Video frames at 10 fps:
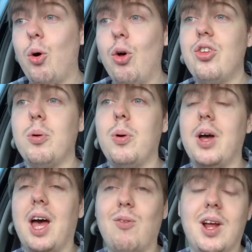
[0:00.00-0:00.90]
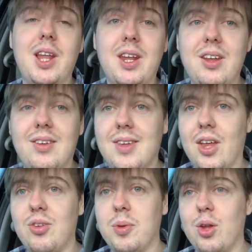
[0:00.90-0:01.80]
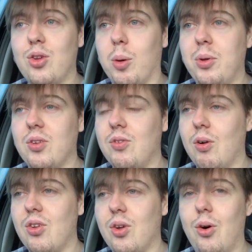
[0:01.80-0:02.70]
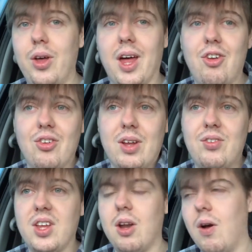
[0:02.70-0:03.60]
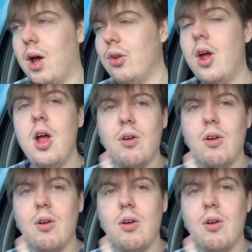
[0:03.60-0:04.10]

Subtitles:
Also, I really need to sell some of those copies of Doris Ahoy that I just have sitting around.